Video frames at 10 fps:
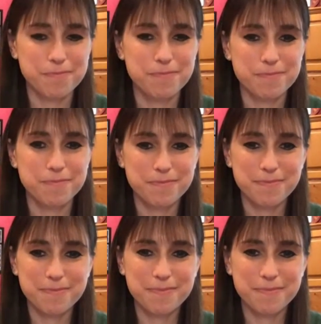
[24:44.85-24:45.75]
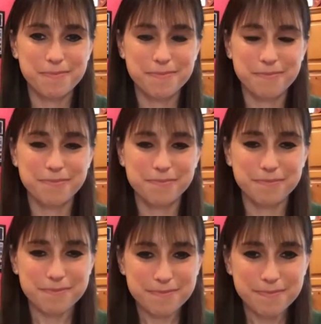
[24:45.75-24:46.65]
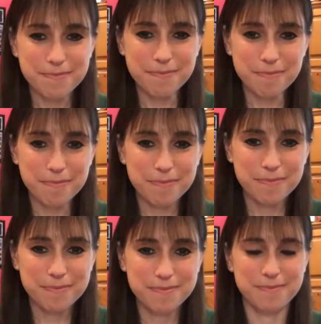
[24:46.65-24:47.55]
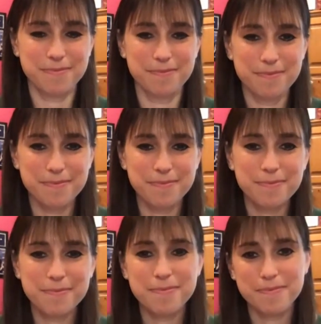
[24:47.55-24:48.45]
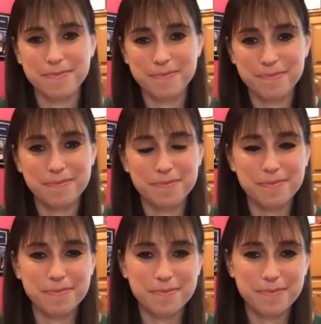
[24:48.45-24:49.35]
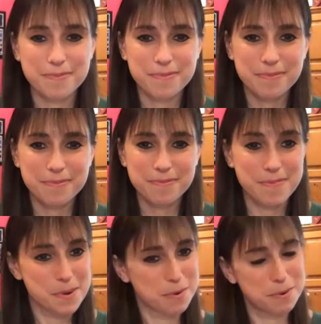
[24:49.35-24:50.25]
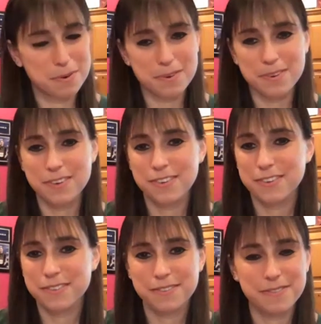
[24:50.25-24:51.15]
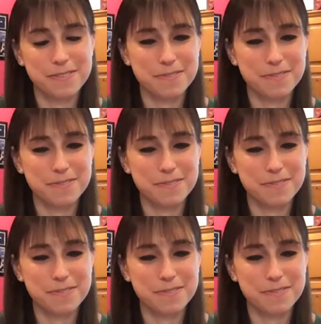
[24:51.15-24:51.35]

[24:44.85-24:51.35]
This person isn't speaking.